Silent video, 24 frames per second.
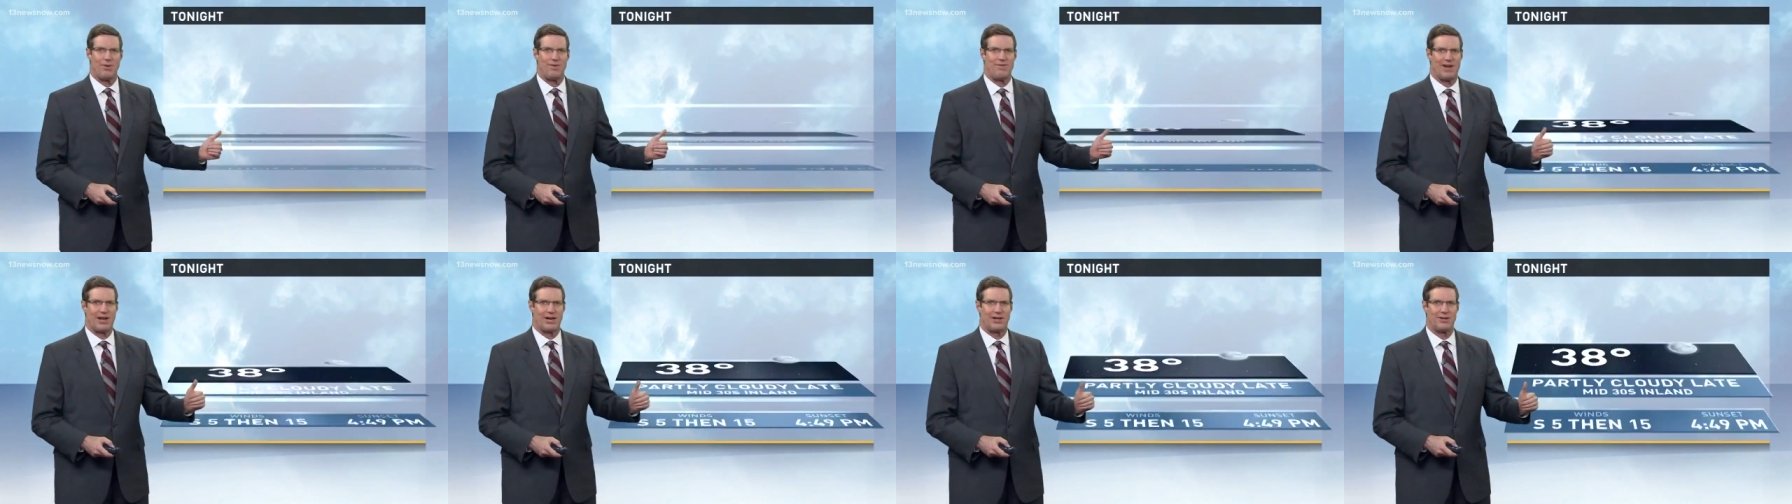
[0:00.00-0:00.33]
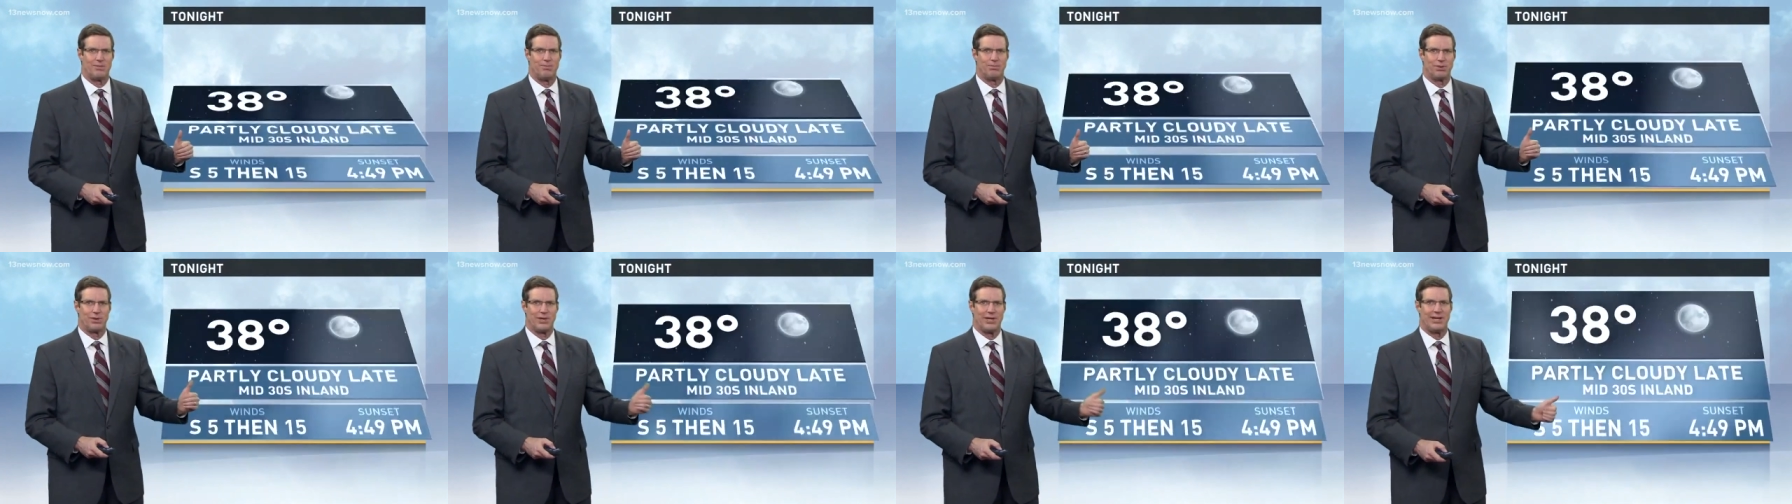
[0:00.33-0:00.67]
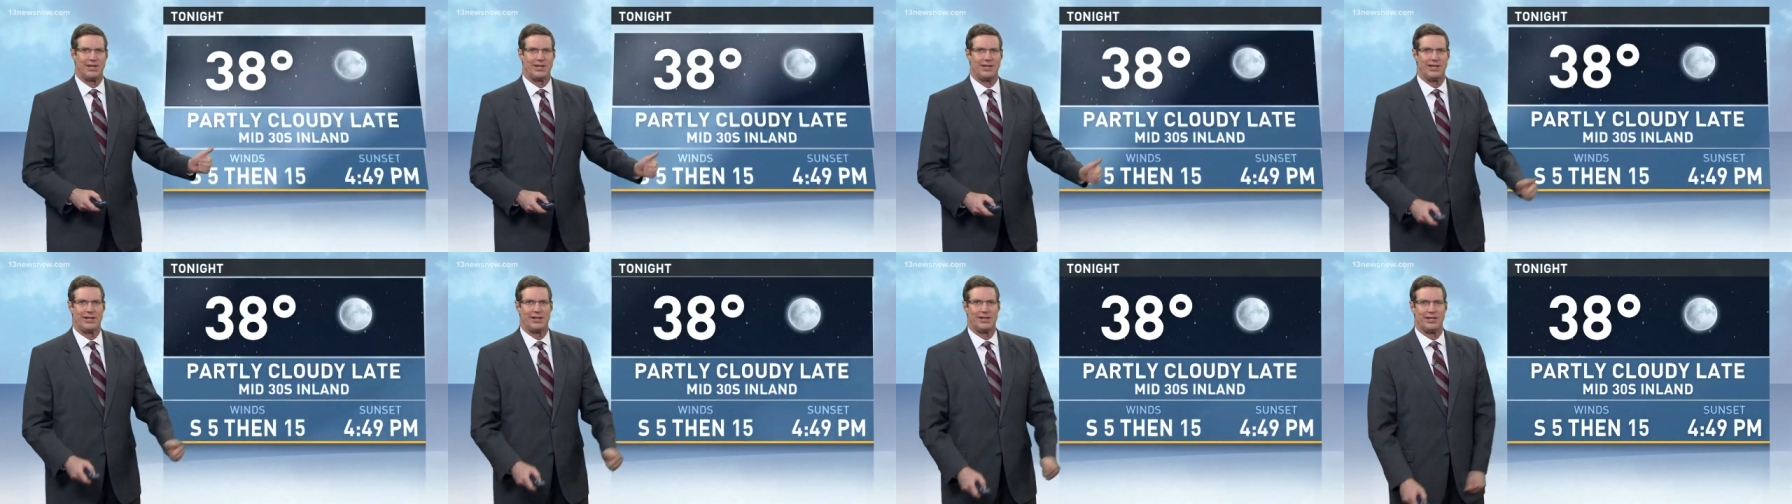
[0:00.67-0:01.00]
We've had
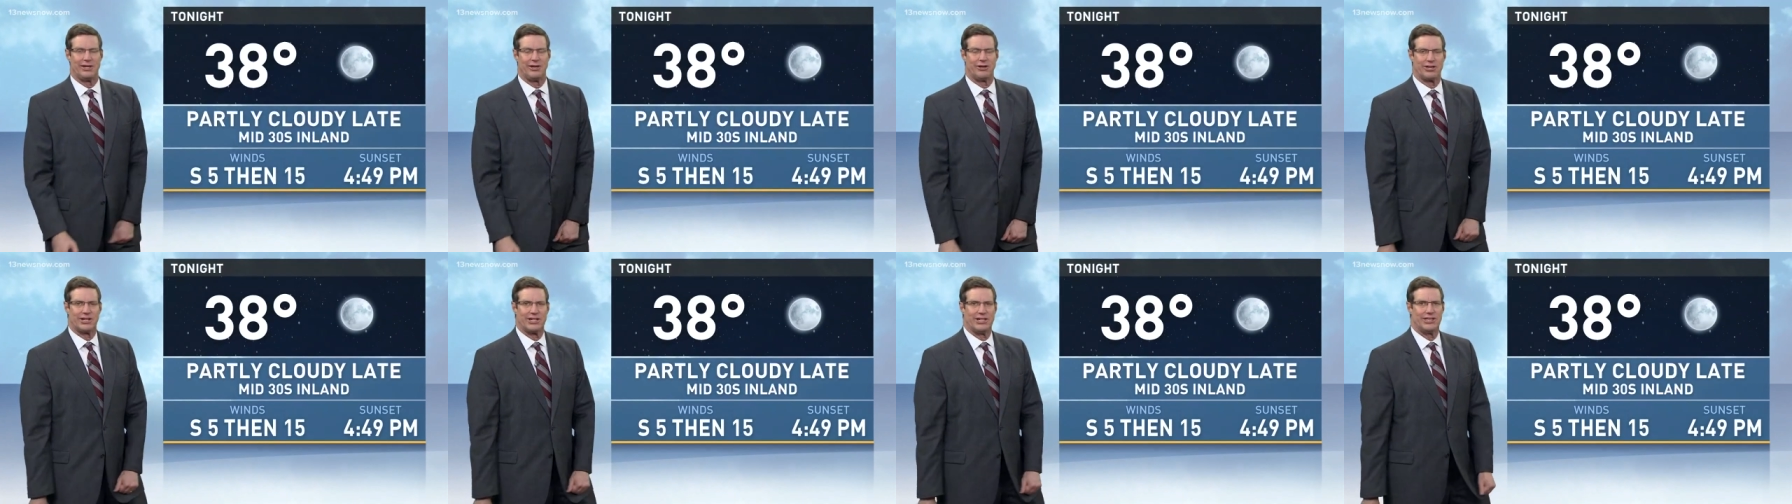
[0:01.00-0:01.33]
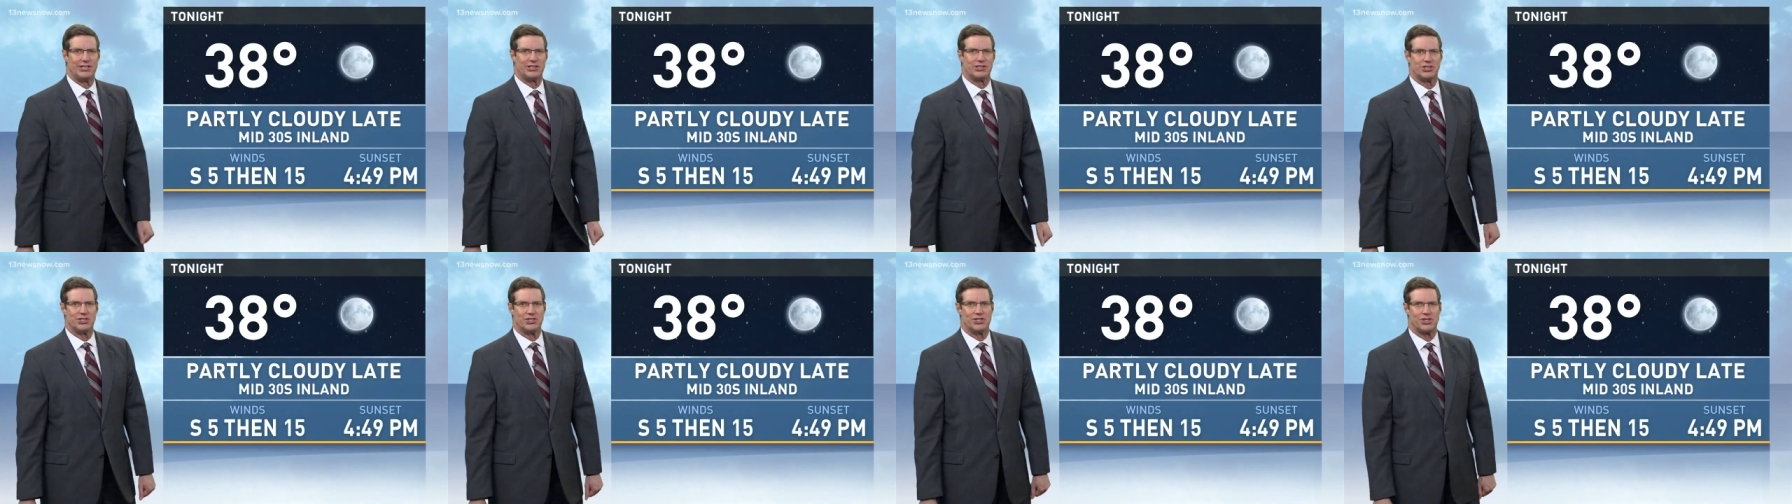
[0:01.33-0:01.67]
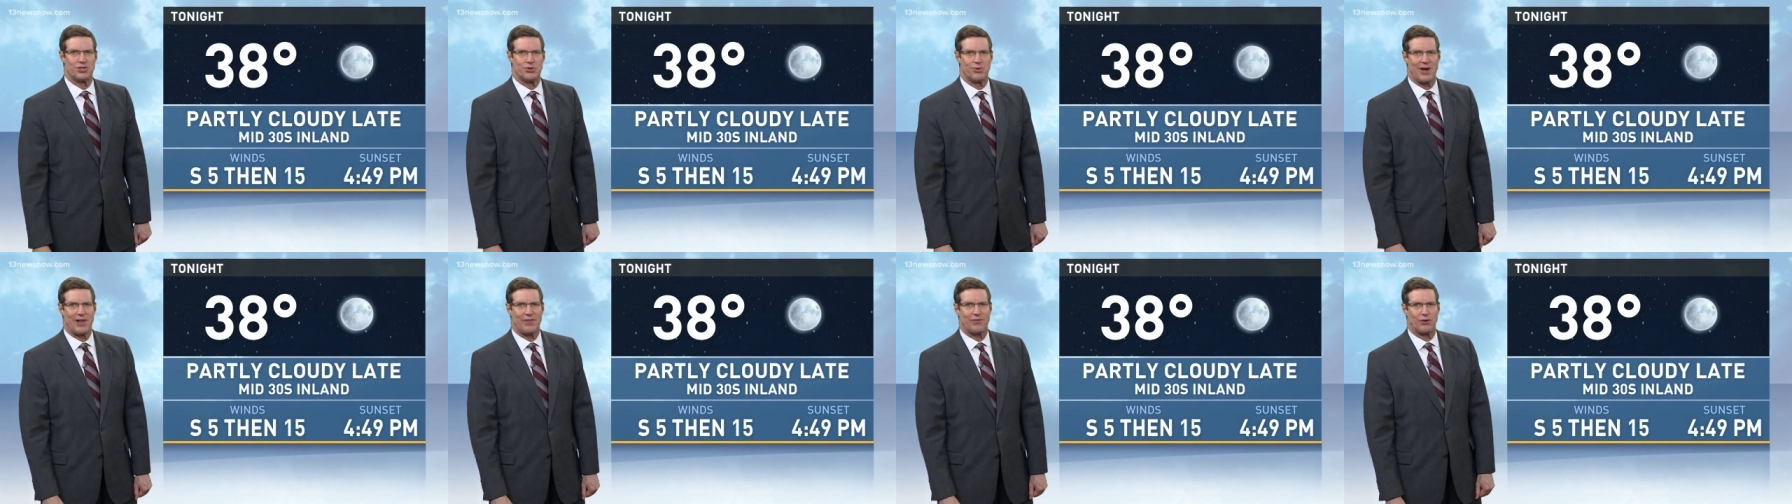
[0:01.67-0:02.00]
completely clear conditions
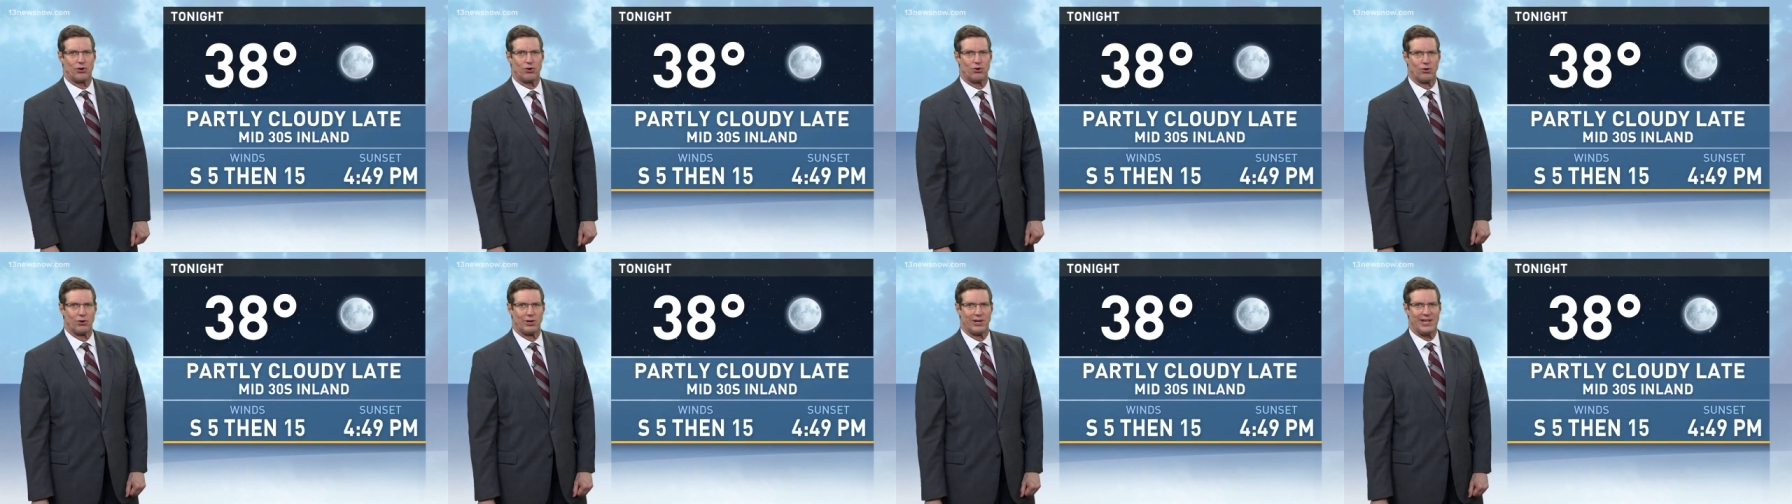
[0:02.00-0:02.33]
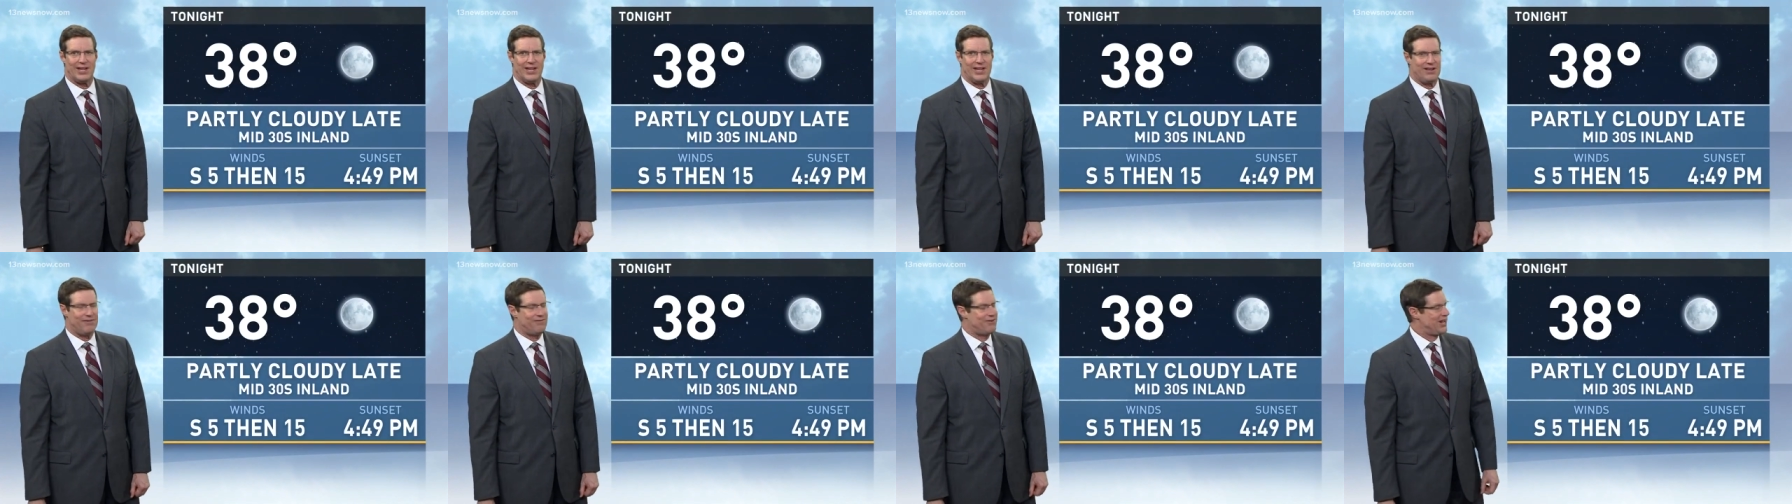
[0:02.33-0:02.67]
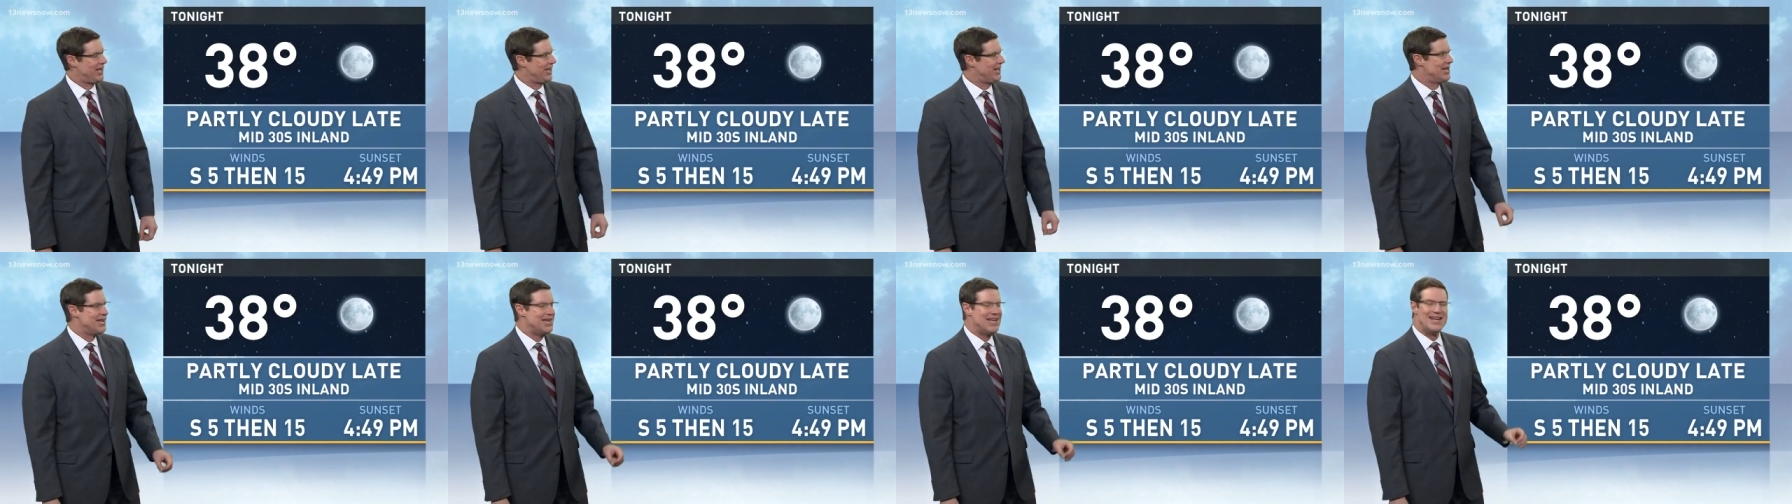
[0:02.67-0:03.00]
throughout the early
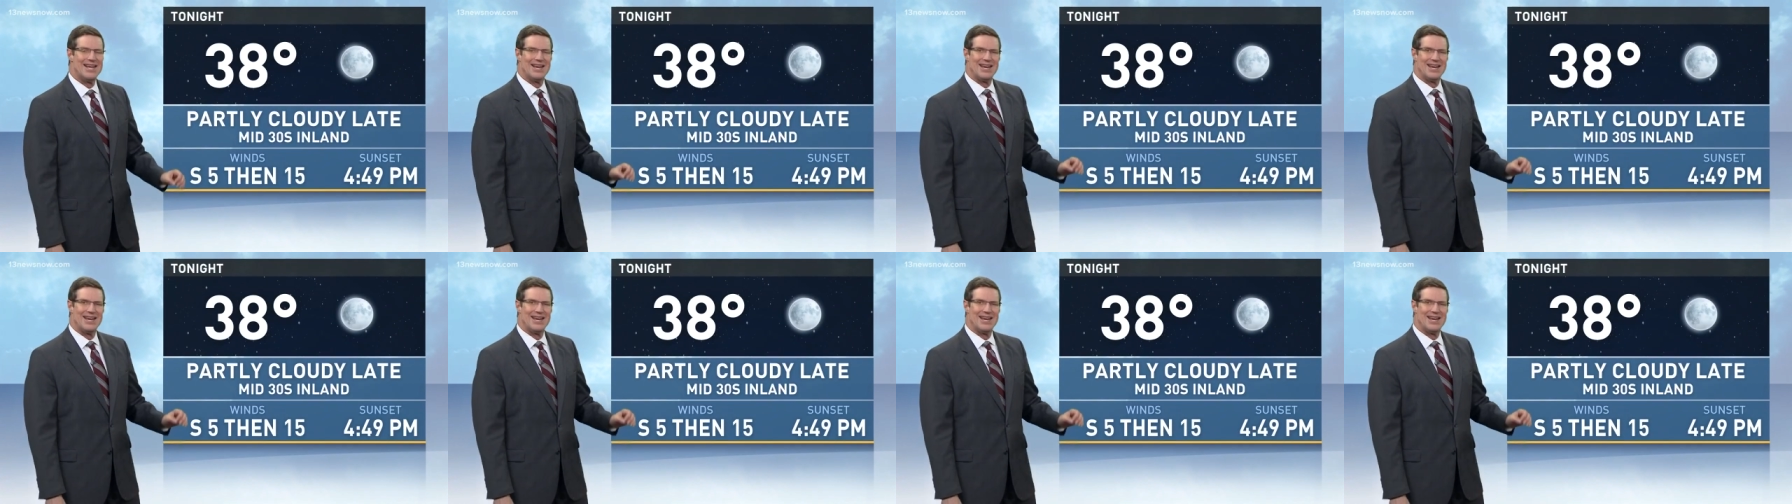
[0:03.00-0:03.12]
evening.